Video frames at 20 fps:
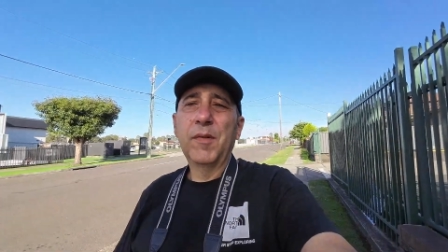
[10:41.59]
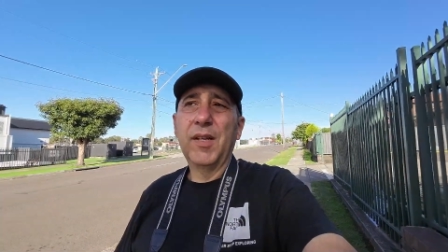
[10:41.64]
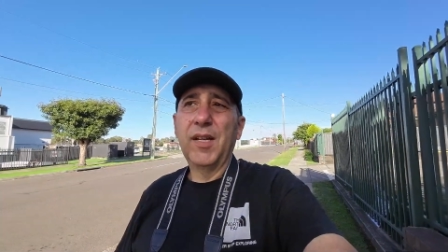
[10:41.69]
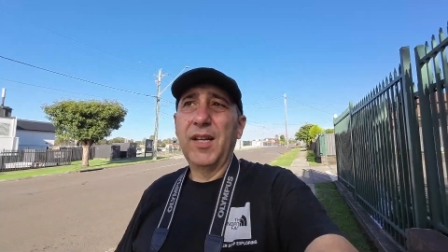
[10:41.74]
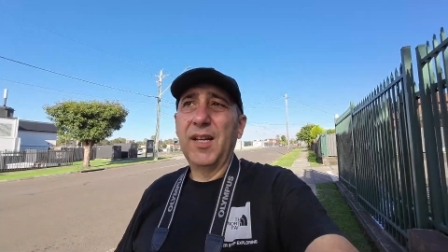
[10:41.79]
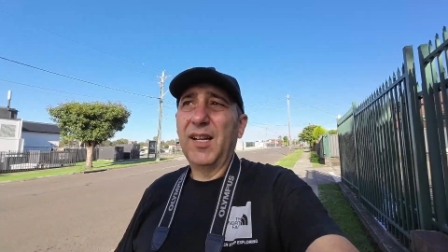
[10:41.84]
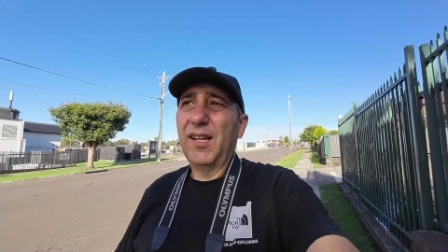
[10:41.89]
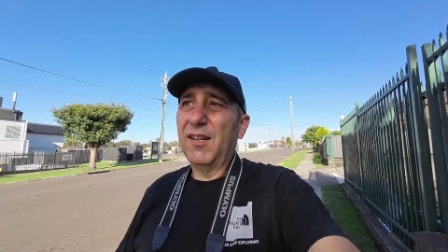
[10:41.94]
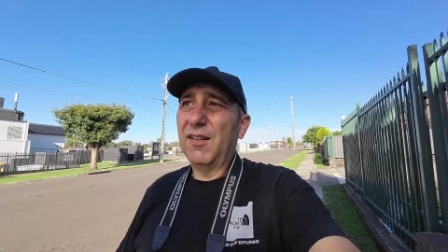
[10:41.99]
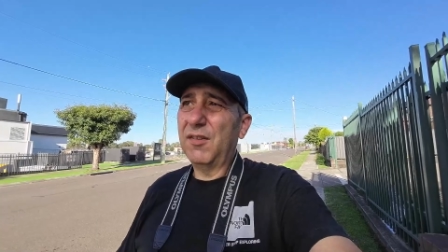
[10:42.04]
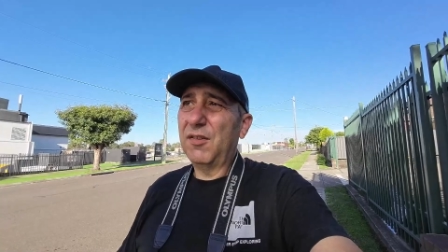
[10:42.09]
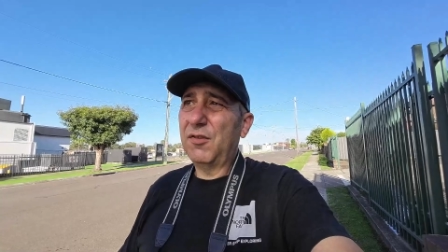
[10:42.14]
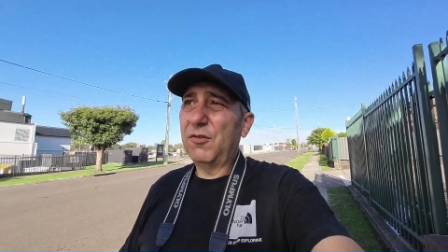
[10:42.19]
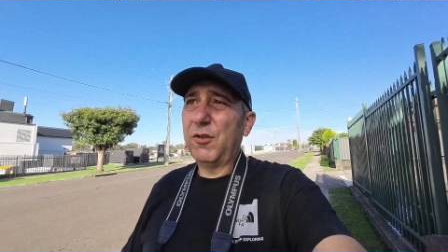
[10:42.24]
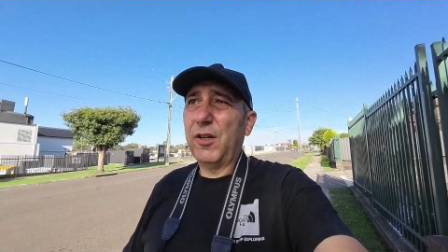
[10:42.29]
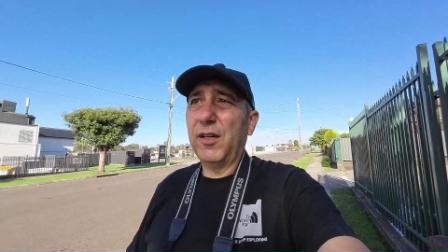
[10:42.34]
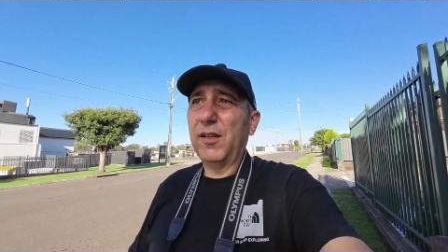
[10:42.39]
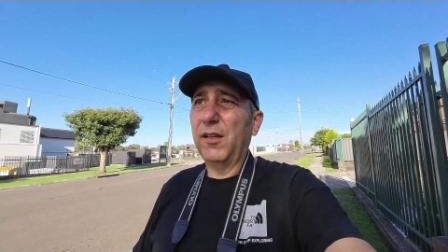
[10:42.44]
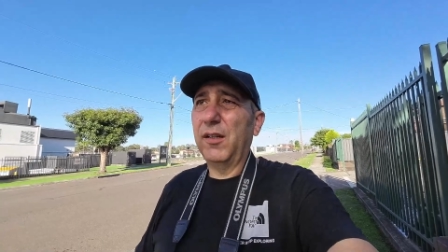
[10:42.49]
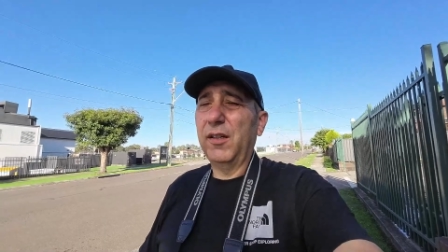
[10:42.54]
Uh,
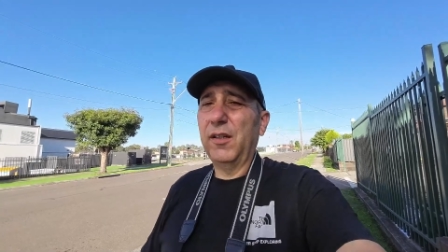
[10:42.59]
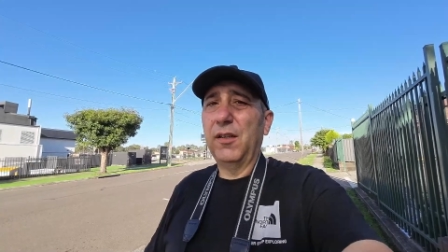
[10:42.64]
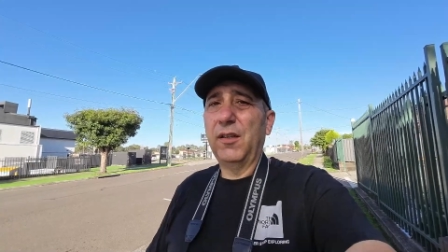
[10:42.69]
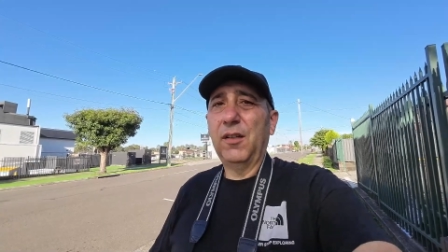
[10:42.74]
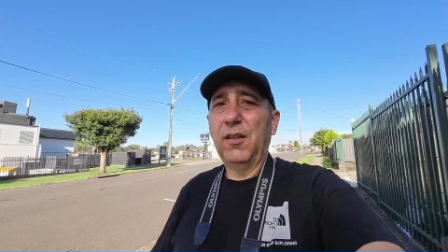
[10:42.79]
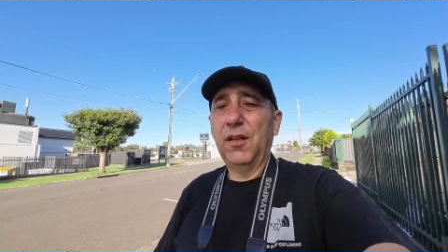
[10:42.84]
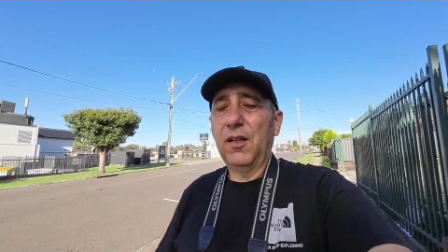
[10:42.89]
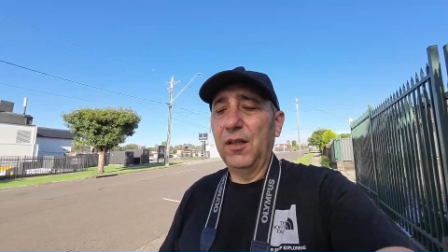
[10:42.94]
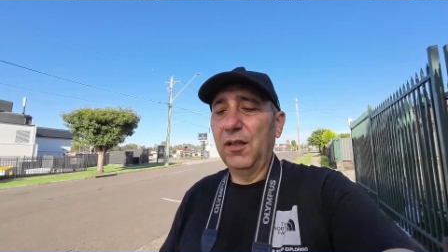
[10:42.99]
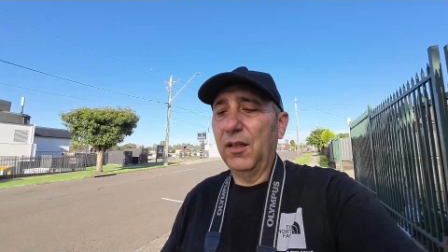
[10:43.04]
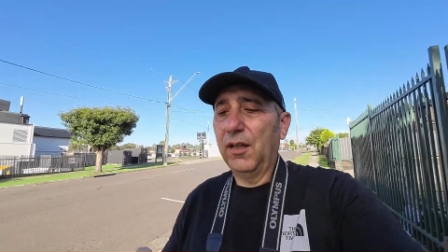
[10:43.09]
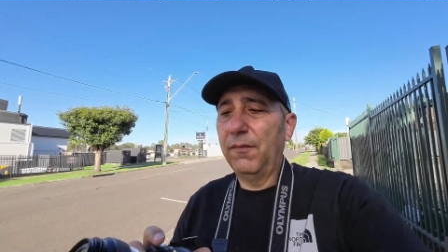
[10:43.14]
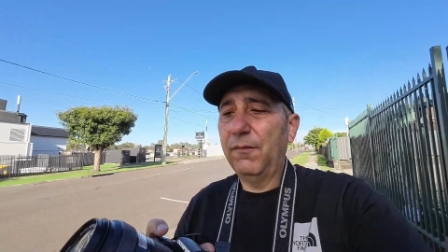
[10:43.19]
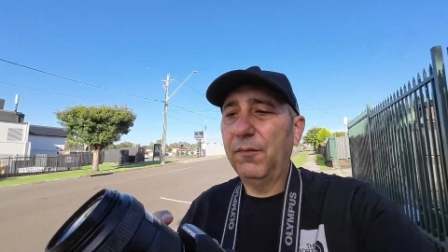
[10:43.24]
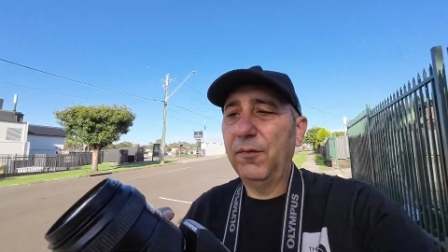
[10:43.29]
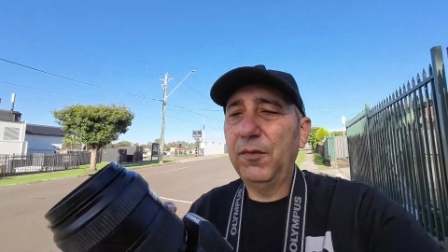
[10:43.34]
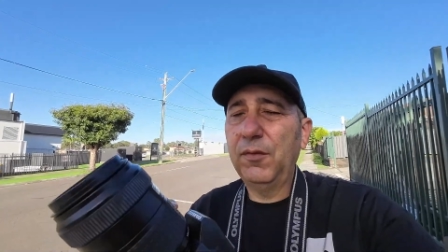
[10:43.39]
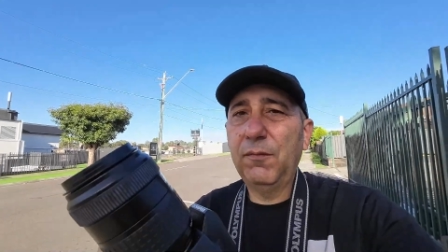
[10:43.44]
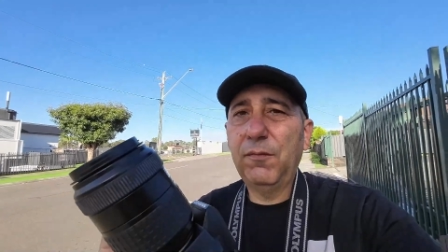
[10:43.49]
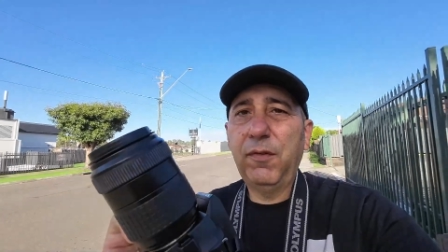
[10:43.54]
struggling a lot. I
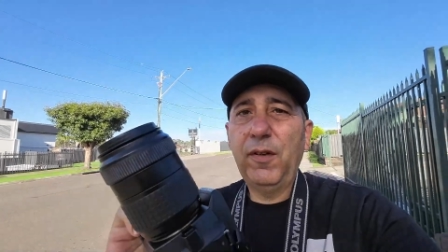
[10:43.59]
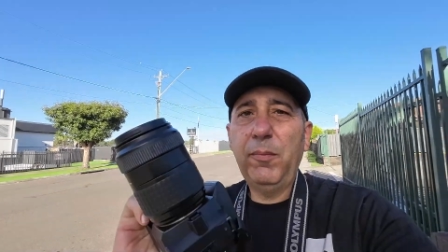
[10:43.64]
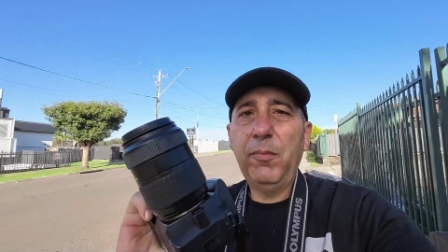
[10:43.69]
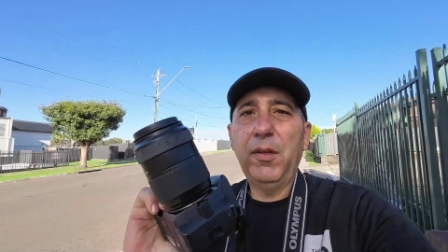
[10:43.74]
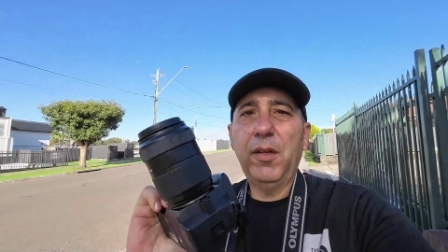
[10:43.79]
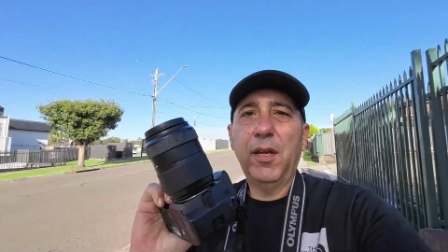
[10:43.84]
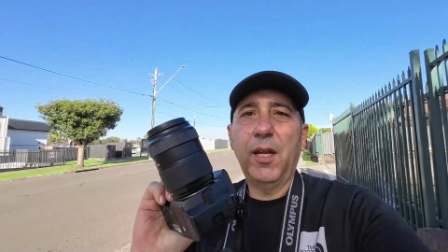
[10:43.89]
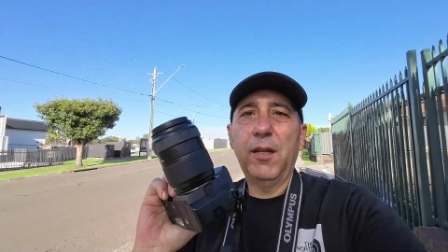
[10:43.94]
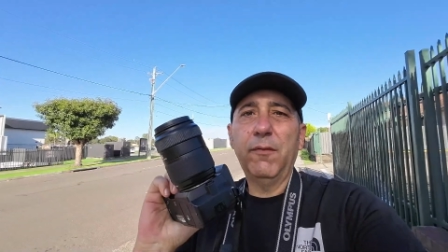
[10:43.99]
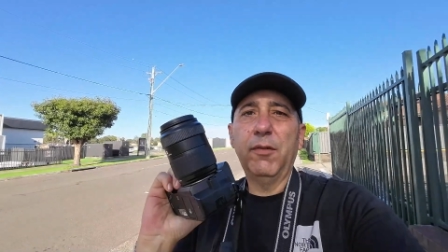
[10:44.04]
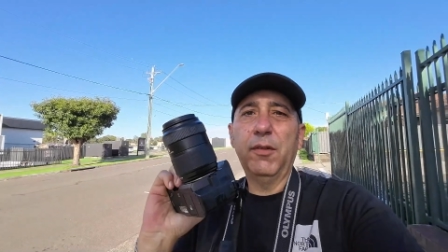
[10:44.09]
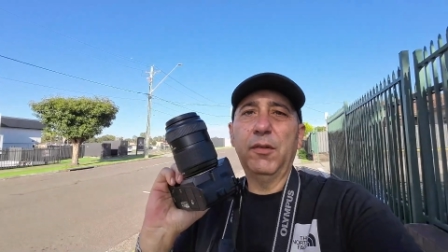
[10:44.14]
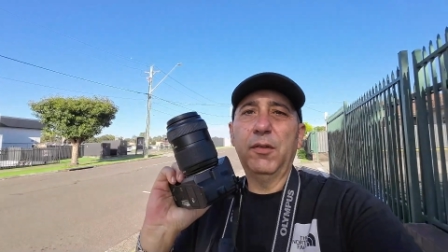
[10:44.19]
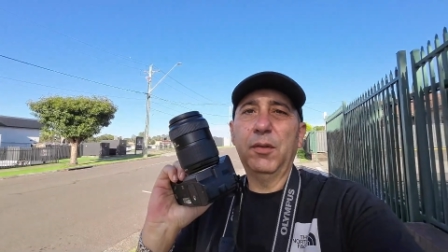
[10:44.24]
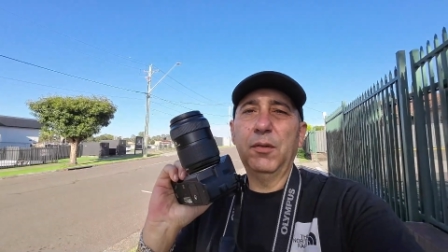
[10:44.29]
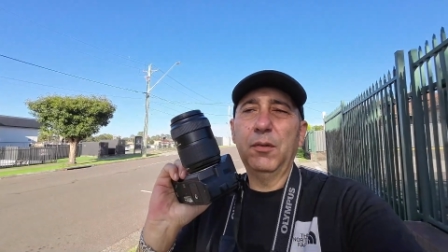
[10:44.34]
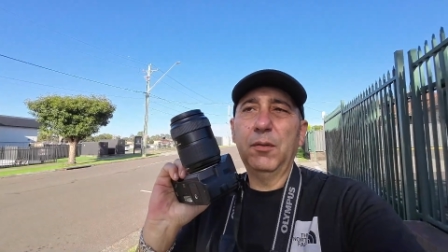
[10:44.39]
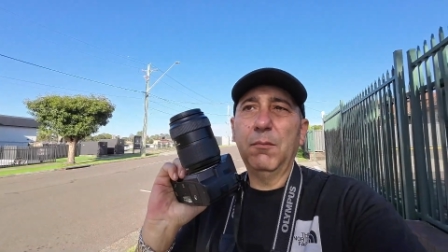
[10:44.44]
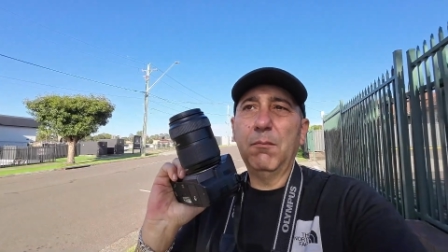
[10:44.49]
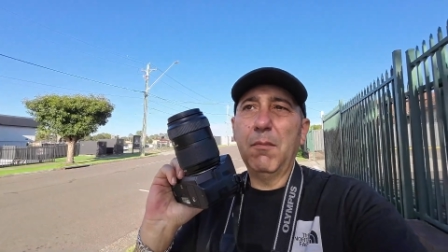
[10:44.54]
flipped it over
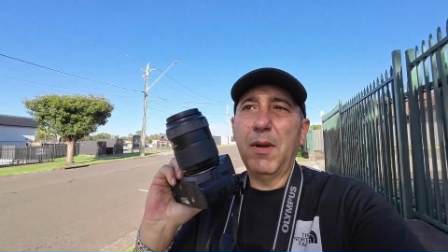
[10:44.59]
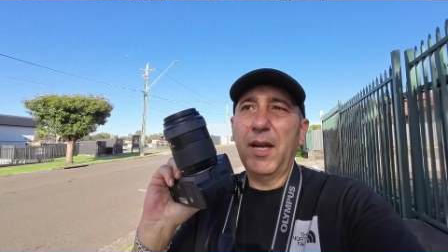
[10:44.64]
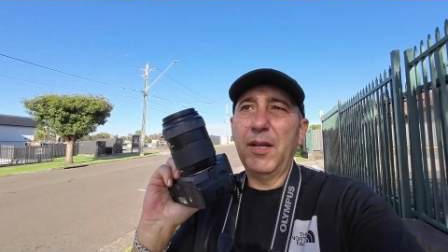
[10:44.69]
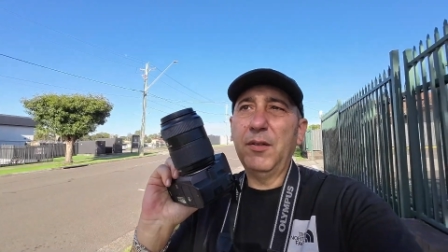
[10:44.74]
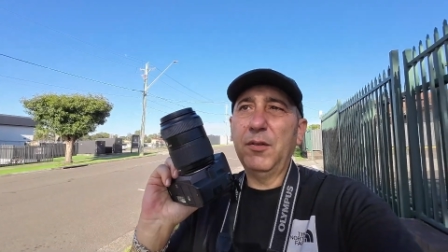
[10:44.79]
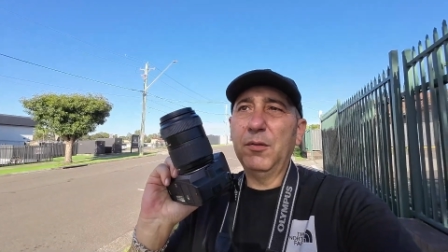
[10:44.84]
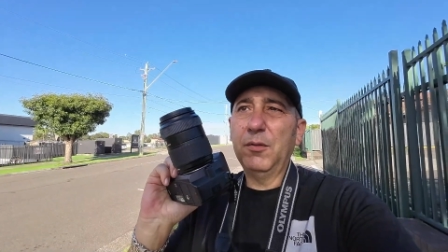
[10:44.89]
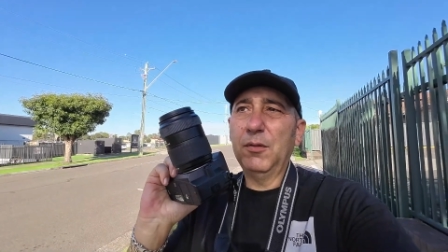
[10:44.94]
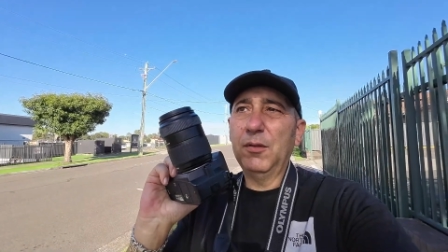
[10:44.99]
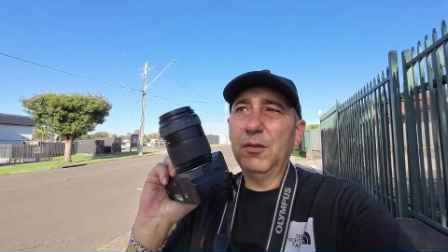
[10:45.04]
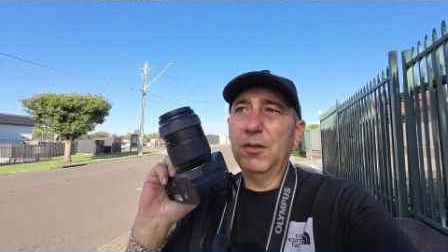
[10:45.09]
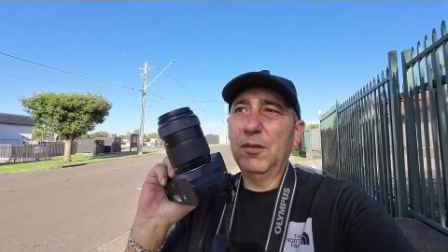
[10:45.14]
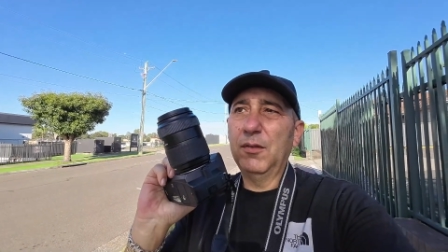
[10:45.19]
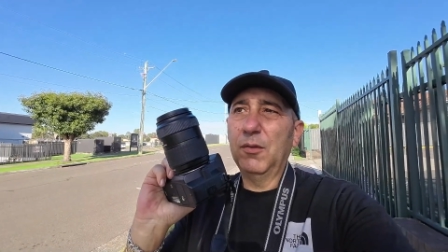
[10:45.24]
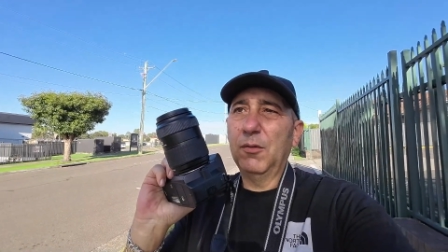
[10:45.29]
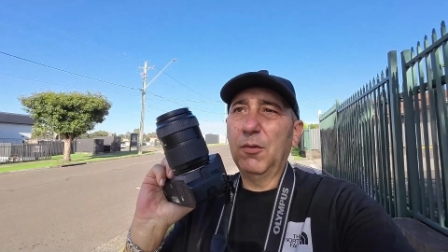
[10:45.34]
to manual